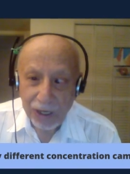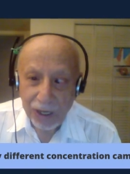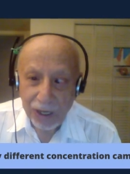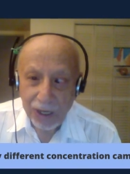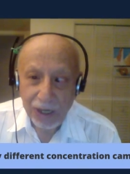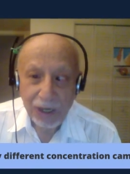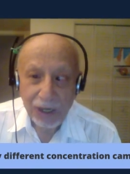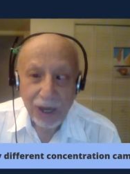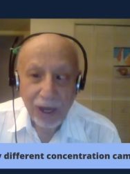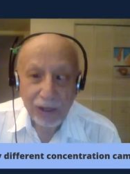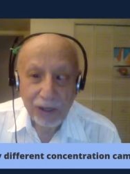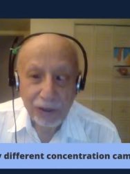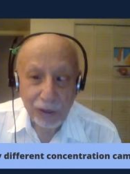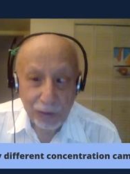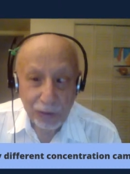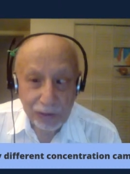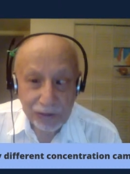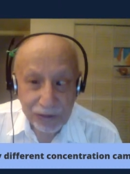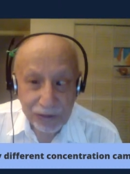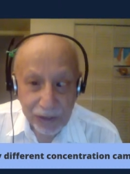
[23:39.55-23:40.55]
and I
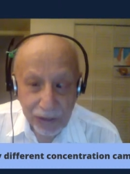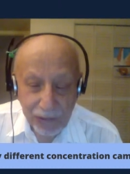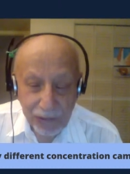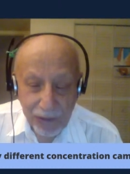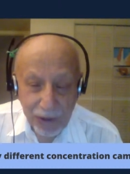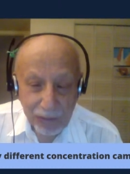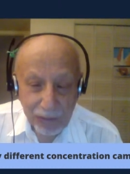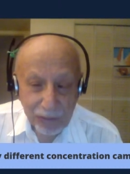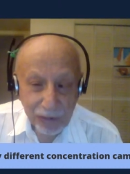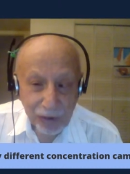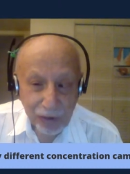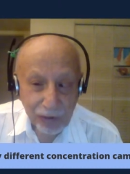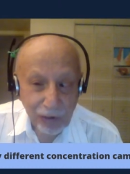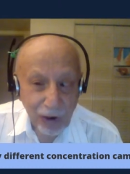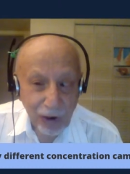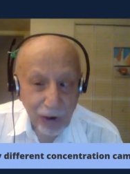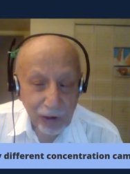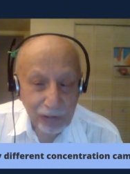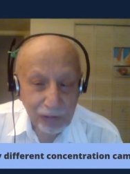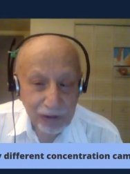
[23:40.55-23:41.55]
don't remember
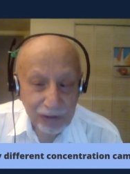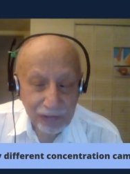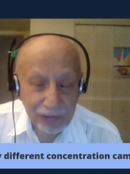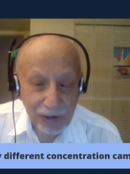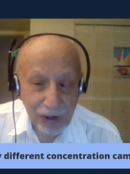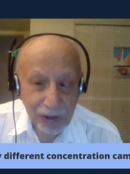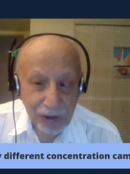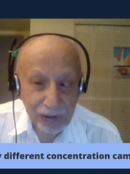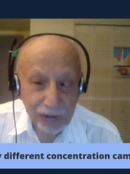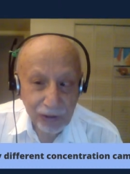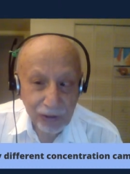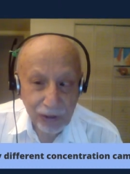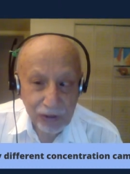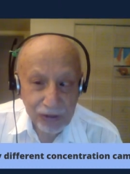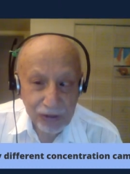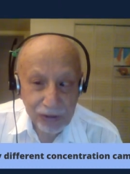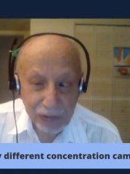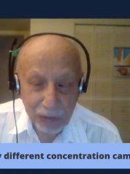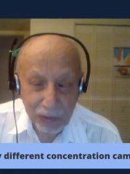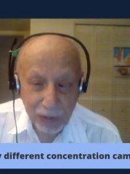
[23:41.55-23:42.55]
how we were
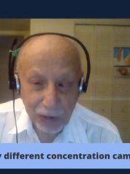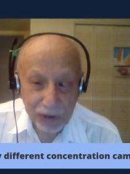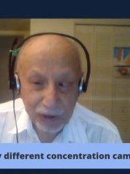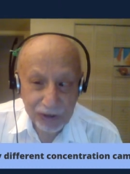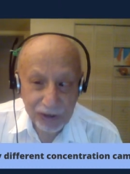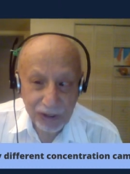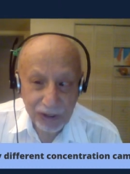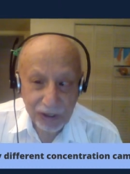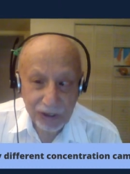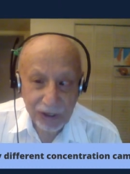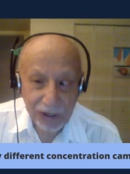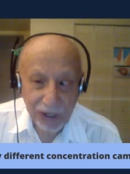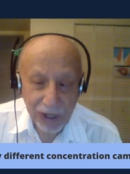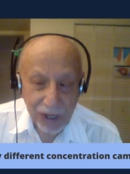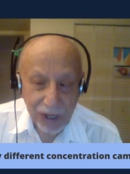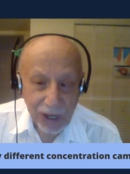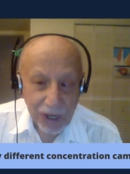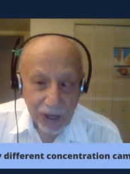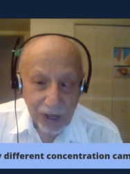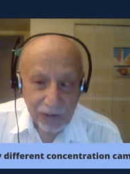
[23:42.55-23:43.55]
transported,
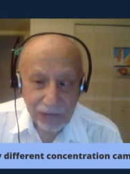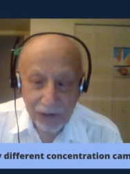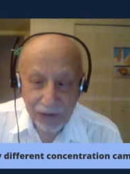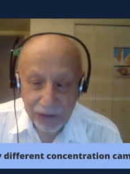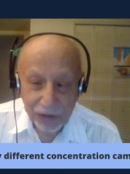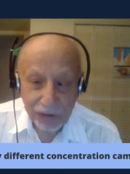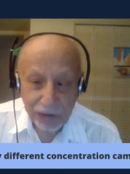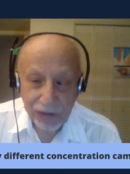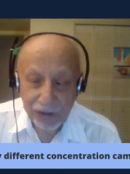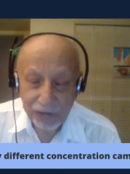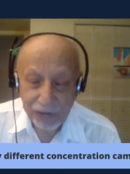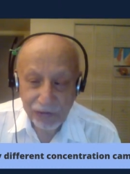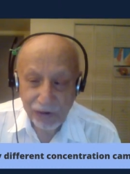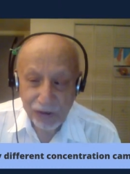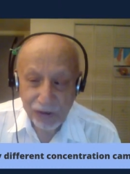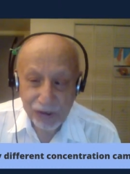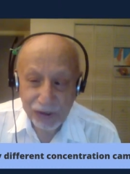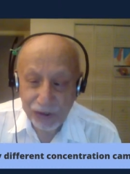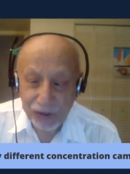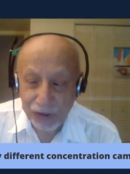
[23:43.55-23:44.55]
whether it
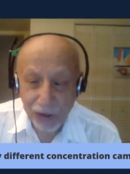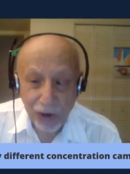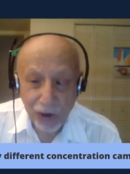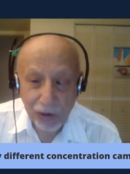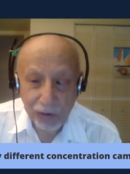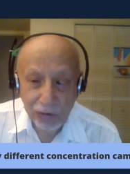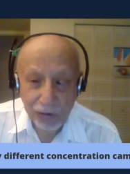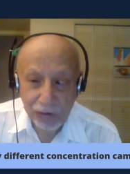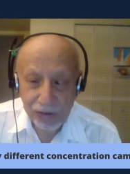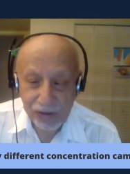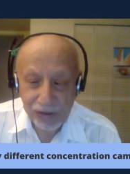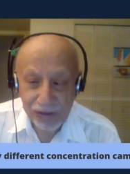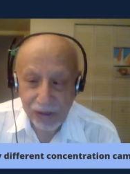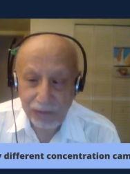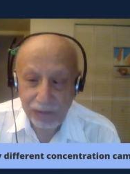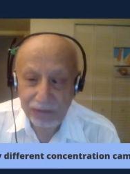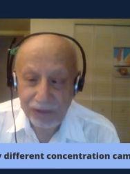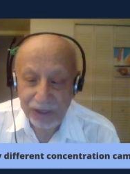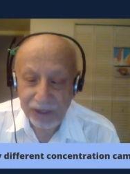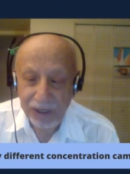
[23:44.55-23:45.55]
was truck or
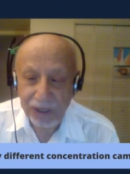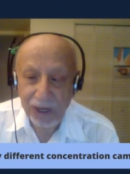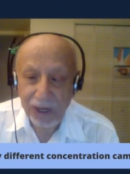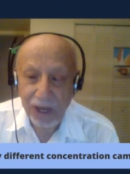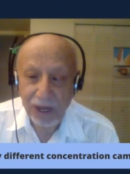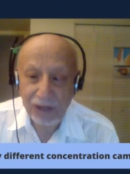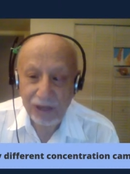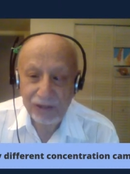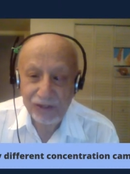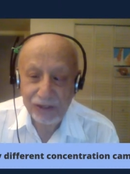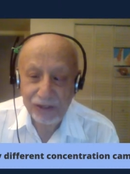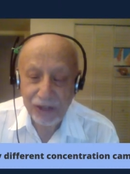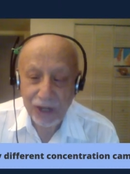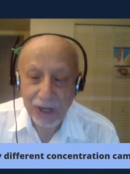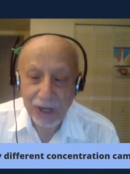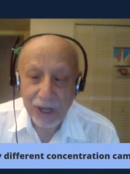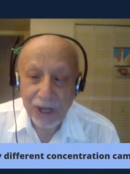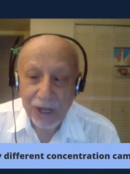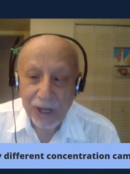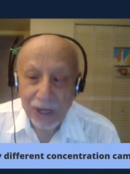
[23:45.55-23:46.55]
something else,
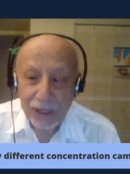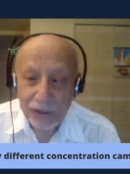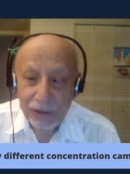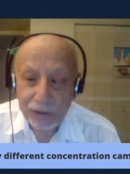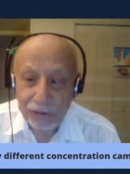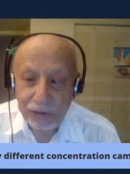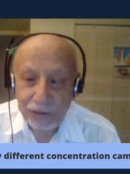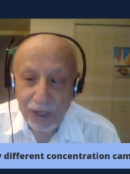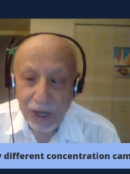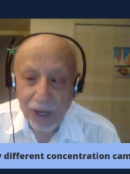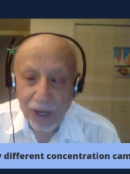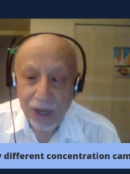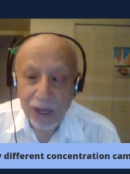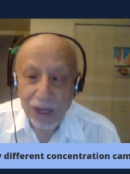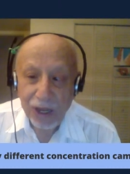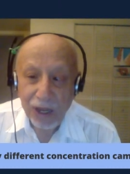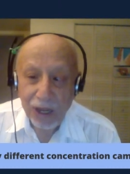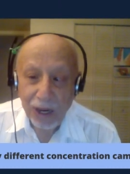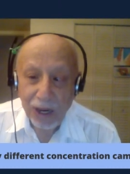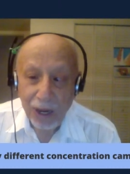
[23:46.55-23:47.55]
to the
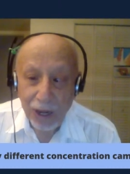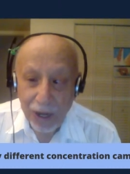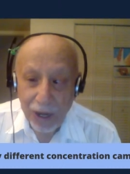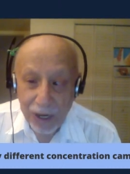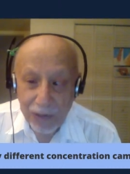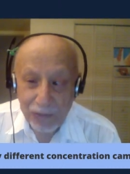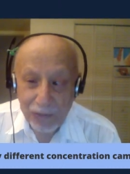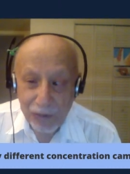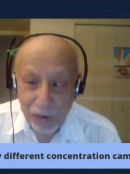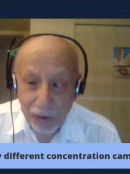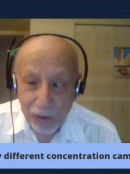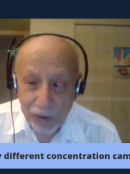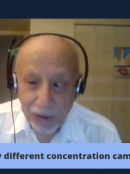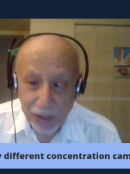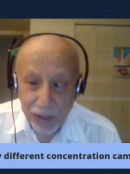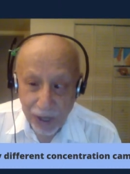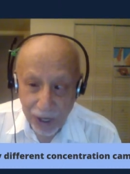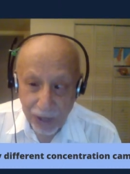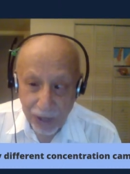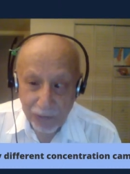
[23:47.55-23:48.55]
labor
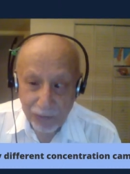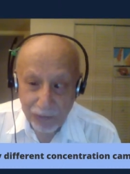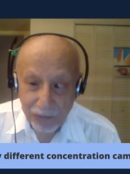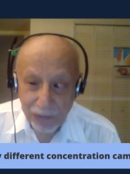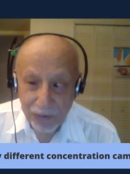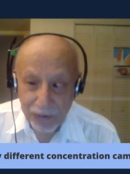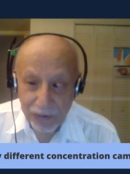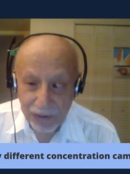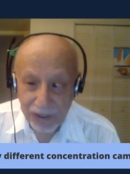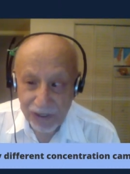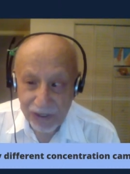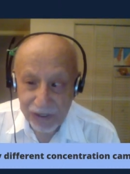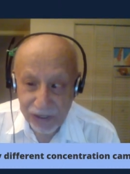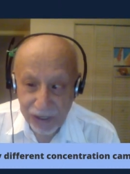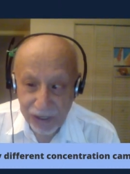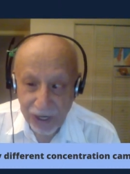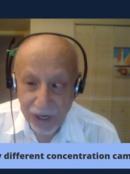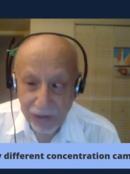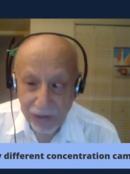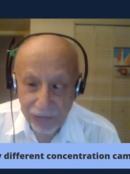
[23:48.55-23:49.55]
camp, the
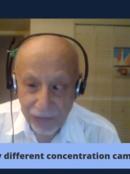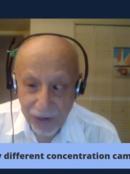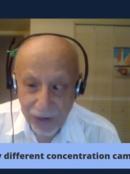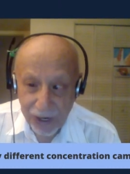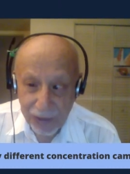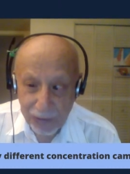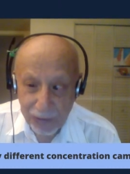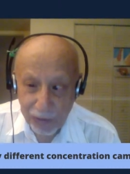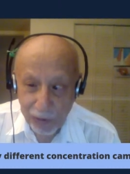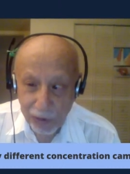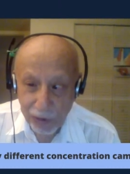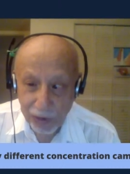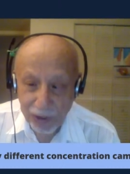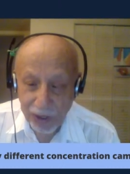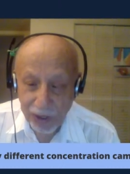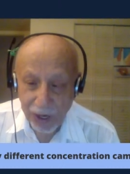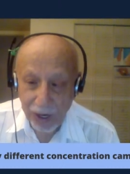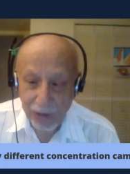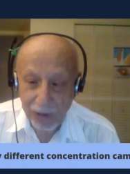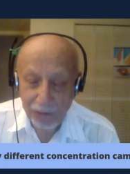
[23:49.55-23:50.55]
slave labor
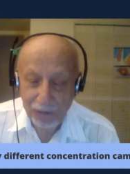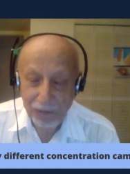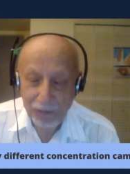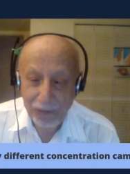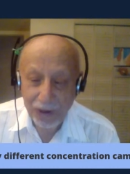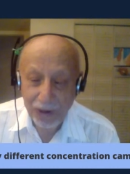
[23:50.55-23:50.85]
camp